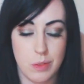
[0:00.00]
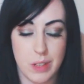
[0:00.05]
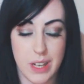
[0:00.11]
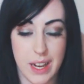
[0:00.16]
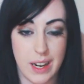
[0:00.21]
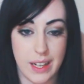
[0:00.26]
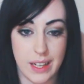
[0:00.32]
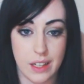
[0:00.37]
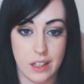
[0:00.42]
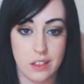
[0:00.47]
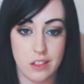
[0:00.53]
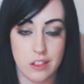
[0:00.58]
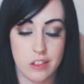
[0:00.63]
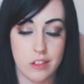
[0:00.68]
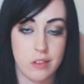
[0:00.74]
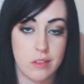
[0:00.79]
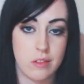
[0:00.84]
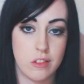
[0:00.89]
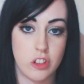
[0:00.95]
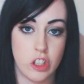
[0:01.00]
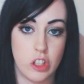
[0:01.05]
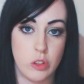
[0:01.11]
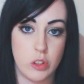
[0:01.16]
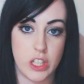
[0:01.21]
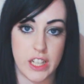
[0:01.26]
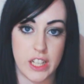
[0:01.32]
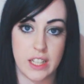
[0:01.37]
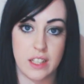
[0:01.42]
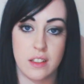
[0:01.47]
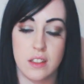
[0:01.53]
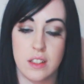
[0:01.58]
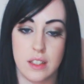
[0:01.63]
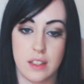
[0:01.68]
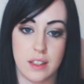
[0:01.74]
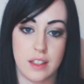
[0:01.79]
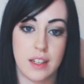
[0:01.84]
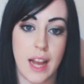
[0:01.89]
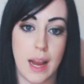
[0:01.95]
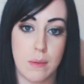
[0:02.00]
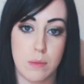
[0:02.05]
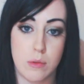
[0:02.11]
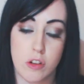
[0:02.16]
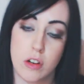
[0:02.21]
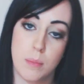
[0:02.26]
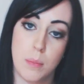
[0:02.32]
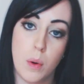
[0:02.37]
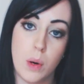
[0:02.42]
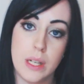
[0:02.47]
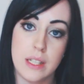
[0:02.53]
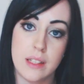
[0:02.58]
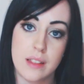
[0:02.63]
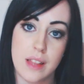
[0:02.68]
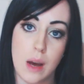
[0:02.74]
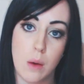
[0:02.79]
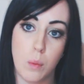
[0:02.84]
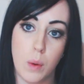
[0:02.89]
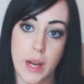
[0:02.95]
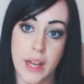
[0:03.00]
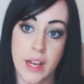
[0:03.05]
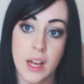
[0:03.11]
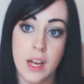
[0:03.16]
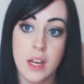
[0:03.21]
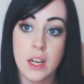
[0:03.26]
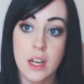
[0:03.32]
killing and shooting and capturing points that way.